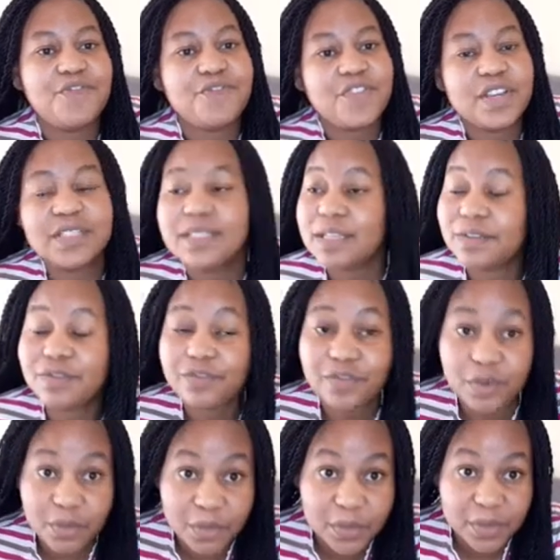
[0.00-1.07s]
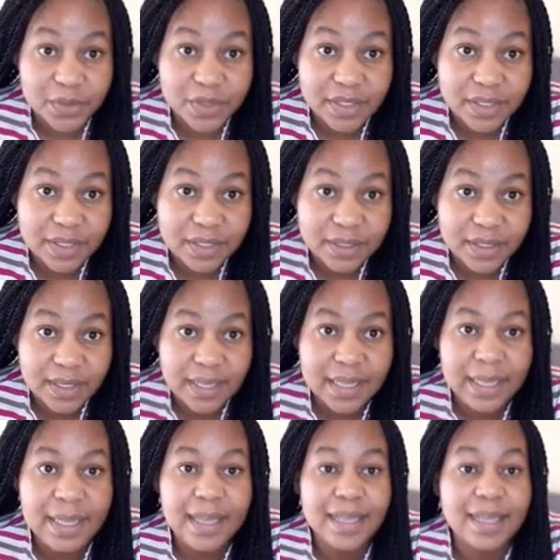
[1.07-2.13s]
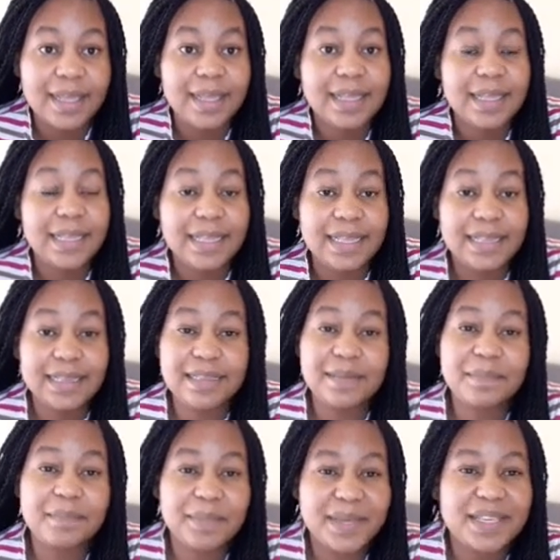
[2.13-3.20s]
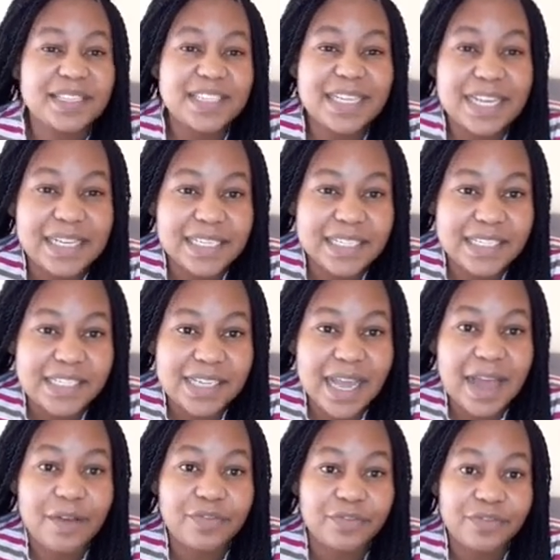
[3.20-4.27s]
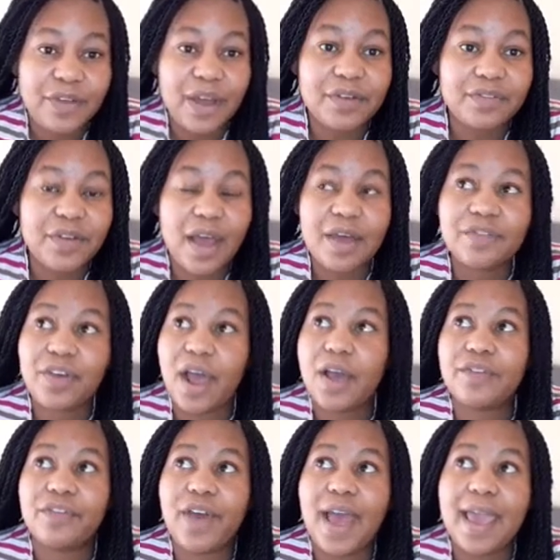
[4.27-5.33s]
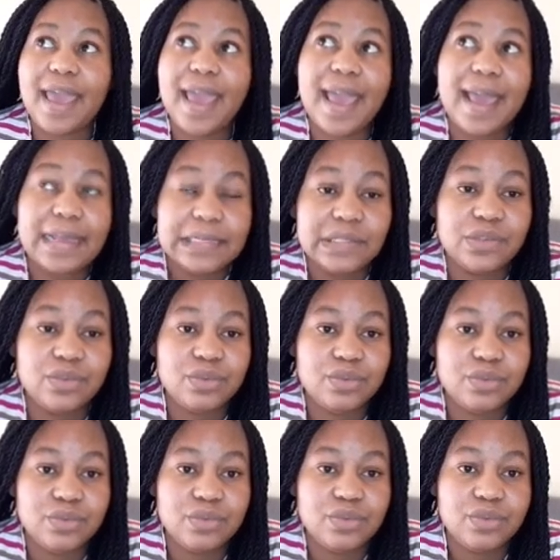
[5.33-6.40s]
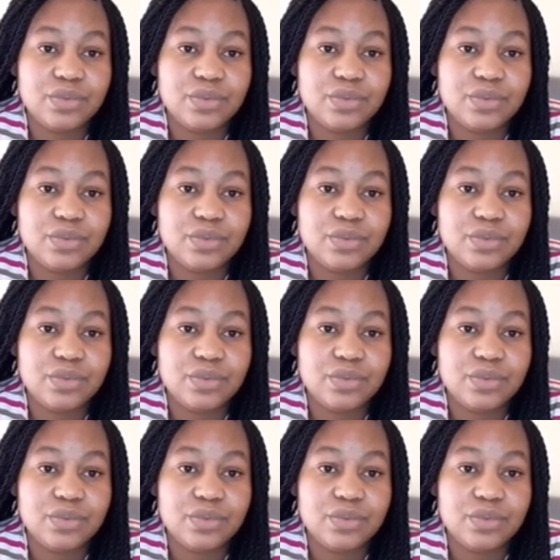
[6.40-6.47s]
First and foremost, the biggest challenge I had to